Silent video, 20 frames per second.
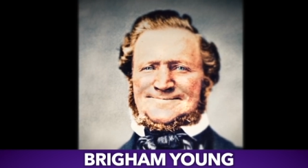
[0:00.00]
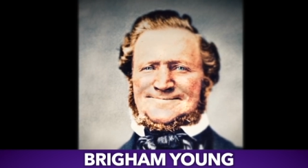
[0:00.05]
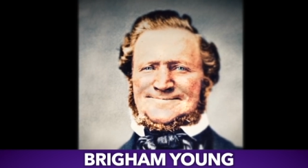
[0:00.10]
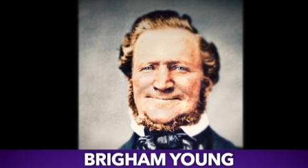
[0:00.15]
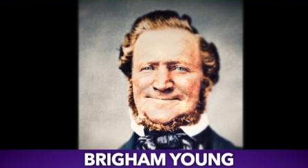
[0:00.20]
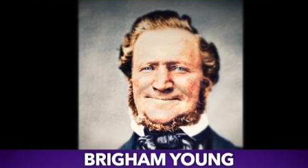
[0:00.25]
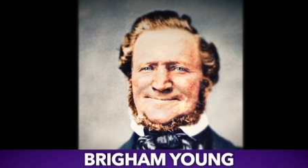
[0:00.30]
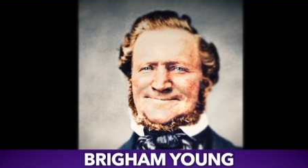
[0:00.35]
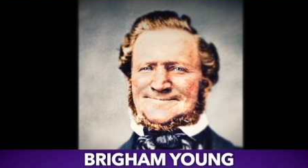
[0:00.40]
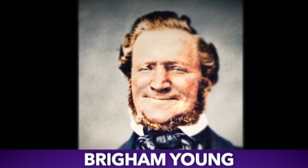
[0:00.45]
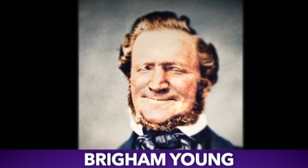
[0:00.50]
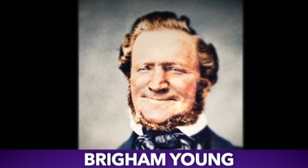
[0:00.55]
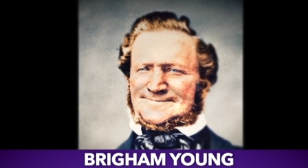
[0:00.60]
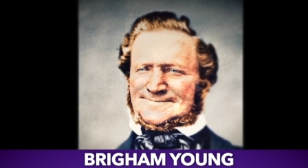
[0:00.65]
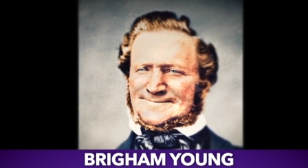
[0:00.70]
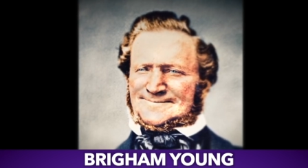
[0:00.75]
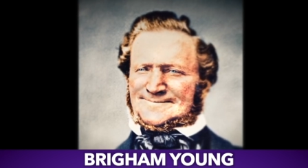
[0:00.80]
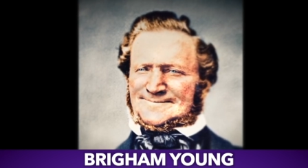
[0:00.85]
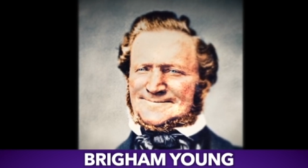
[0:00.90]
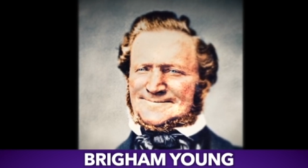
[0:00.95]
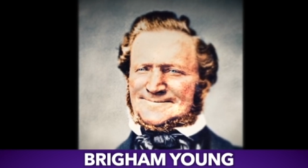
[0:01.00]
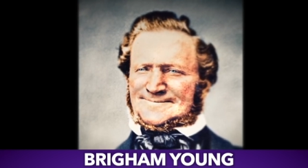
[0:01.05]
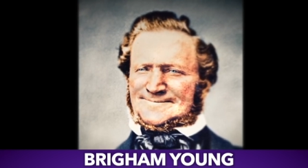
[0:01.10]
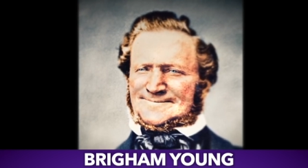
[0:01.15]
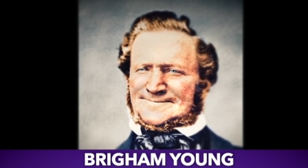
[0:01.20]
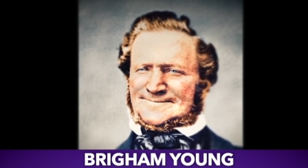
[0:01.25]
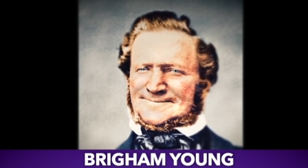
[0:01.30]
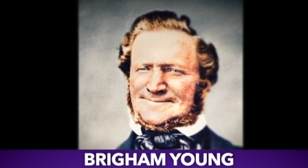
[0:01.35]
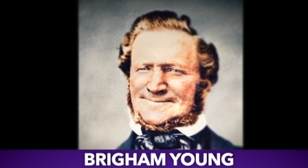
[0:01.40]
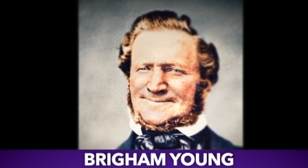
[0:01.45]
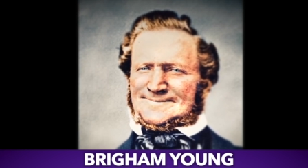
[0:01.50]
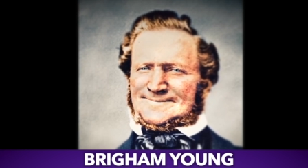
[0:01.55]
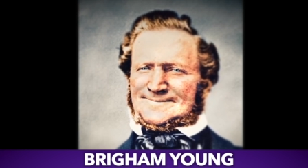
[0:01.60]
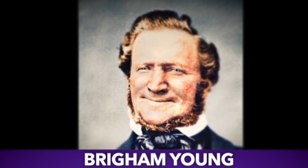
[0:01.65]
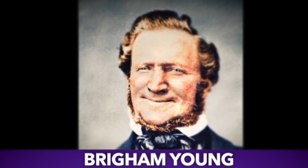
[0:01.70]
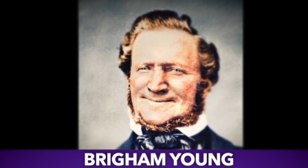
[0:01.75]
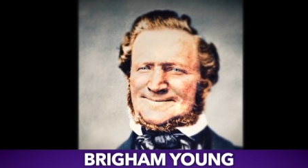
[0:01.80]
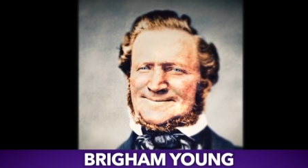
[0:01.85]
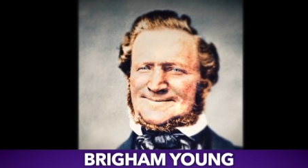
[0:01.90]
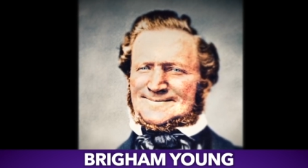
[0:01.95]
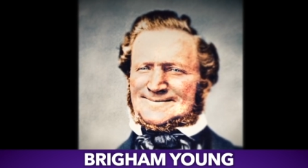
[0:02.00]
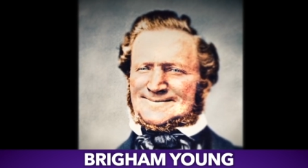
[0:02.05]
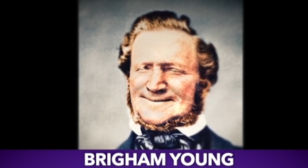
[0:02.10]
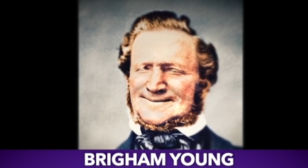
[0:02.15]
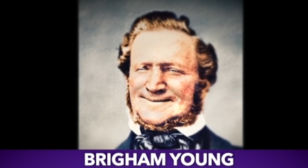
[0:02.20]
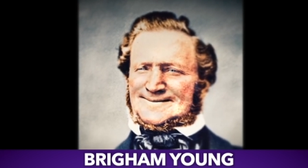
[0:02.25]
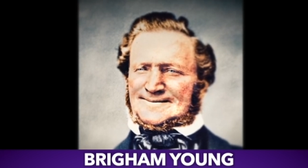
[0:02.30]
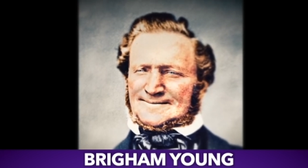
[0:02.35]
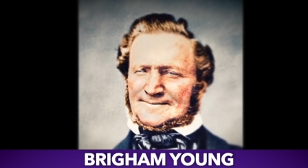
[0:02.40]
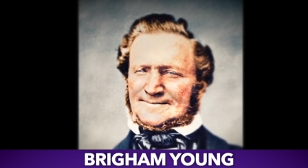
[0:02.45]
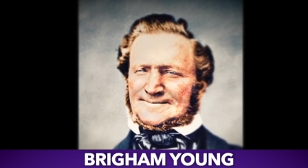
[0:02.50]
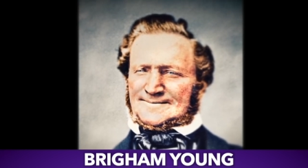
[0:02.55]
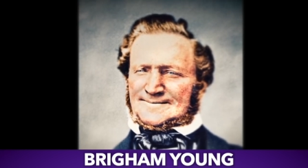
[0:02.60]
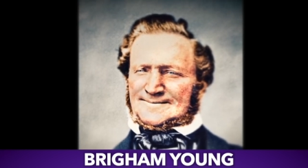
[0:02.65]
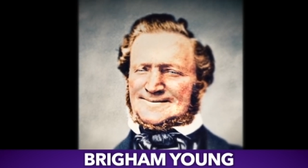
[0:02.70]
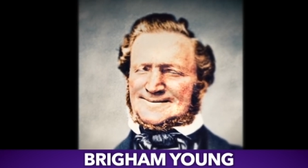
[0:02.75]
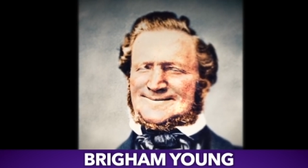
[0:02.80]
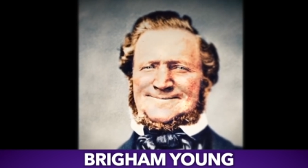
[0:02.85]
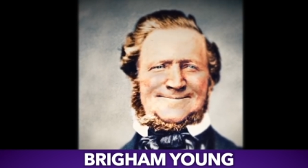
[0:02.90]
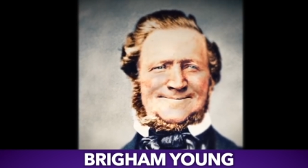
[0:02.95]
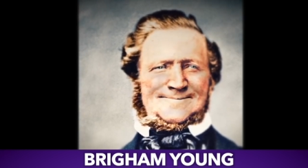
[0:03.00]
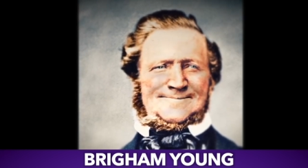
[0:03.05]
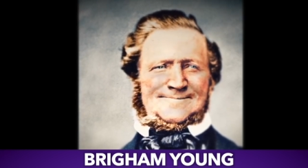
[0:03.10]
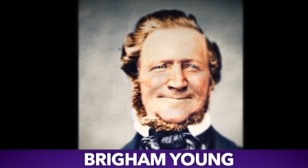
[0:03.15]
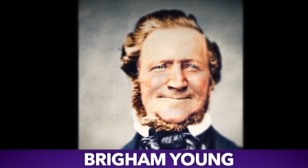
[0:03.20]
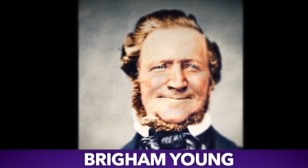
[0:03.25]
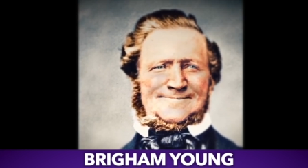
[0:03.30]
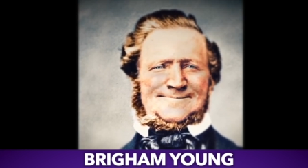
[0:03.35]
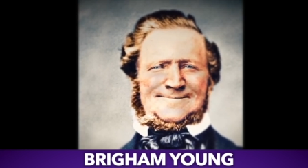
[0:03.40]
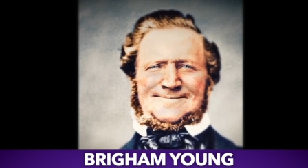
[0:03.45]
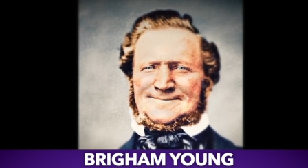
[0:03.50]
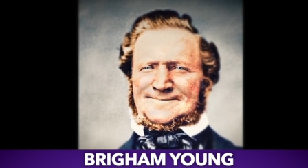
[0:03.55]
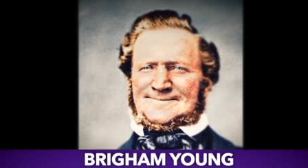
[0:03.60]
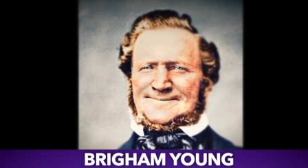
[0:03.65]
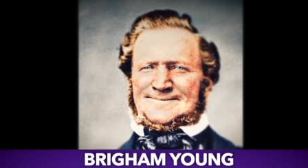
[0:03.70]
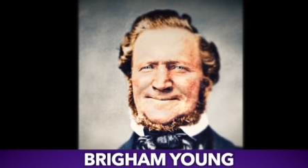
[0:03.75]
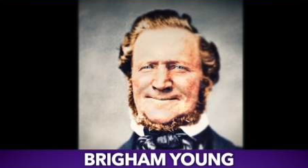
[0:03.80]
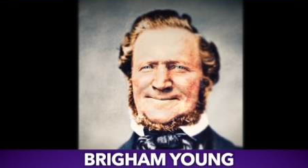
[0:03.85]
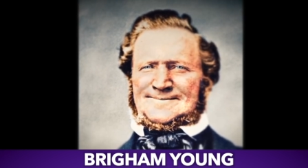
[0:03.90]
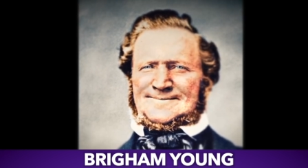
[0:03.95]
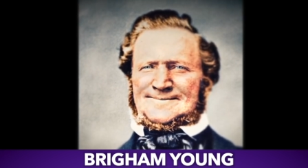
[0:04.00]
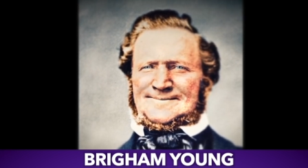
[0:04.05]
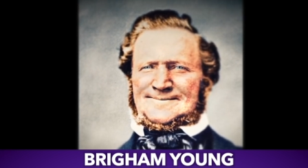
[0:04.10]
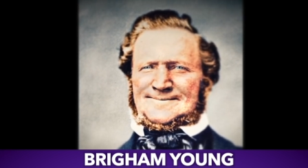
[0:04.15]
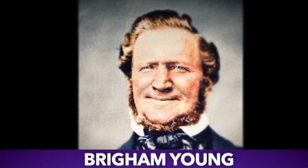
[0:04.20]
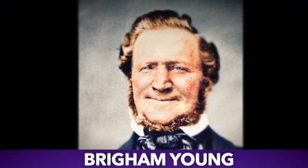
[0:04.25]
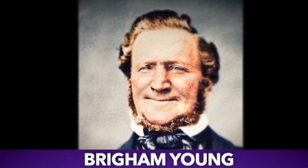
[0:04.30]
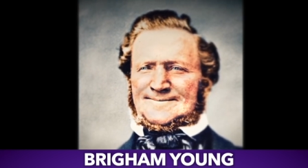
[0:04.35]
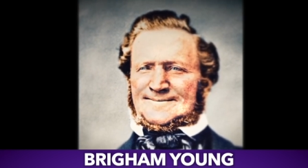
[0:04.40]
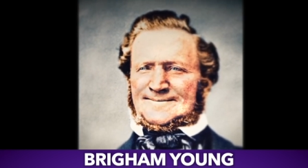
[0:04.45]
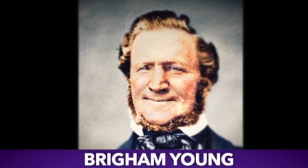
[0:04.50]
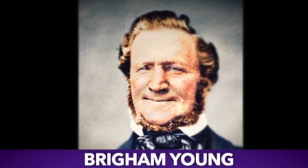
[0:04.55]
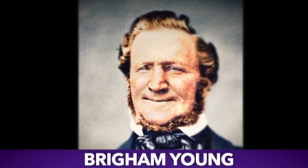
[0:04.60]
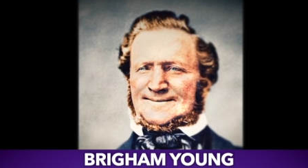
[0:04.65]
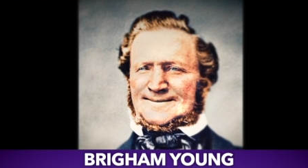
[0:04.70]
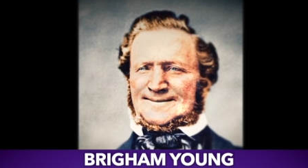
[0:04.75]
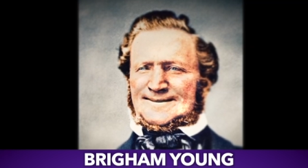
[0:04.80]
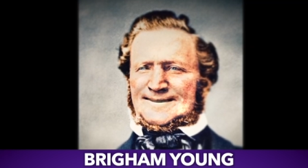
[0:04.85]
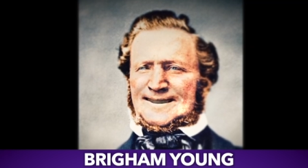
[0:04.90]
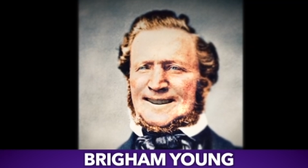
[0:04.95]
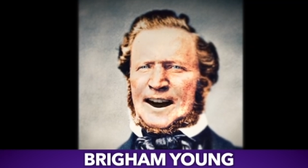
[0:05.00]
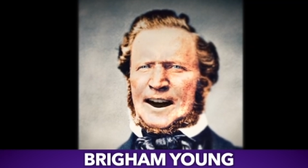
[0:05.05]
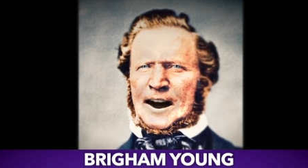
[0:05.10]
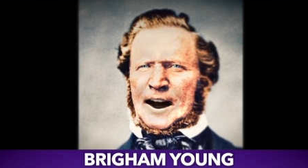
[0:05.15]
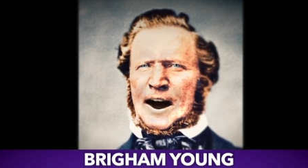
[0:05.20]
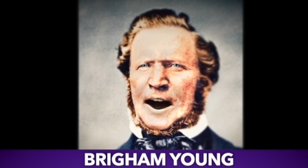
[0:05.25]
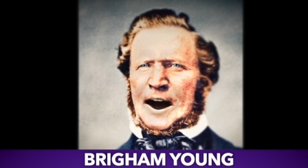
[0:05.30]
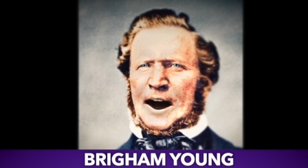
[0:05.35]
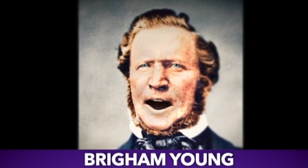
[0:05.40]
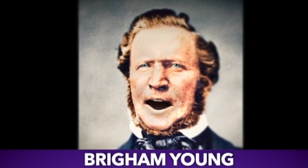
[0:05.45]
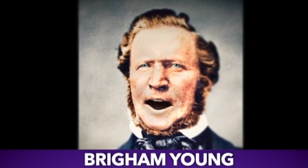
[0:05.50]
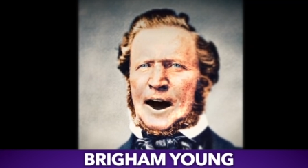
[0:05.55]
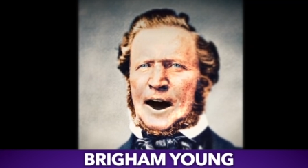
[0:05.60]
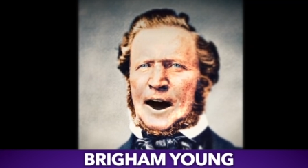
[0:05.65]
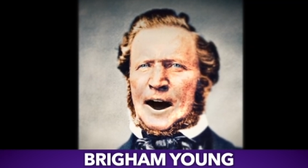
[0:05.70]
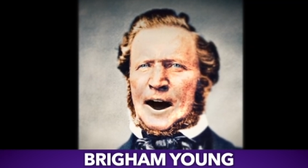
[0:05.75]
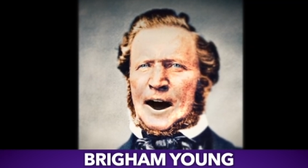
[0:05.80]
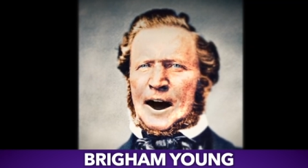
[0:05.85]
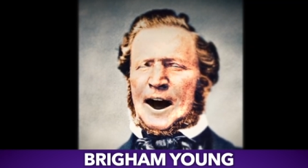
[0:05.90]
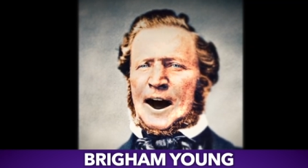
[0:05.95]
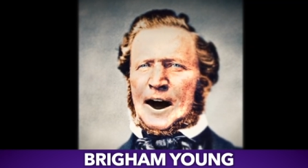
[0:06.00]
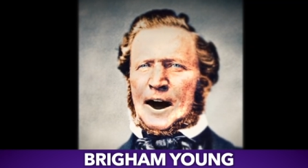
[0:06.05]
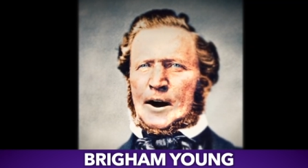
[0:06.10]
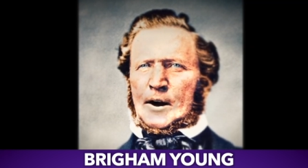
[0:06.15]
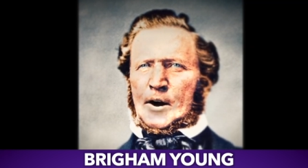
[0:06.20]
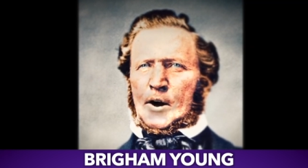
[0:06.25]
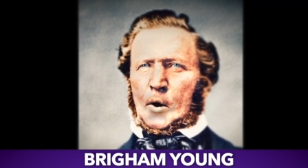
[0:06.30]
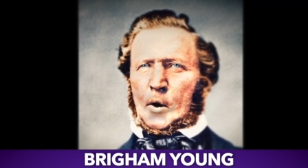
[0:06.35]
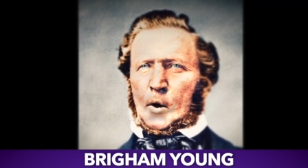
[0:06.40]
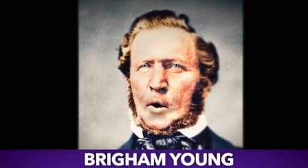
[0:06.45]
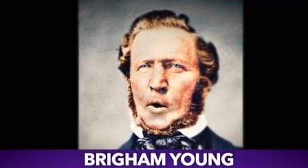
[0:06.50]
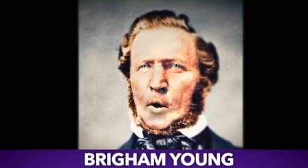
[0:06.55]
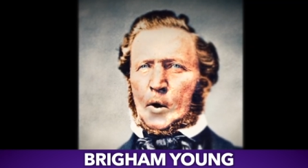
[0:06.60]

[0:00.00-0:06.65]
do you think it would be healthy and good for the church to reinstitute polygamy?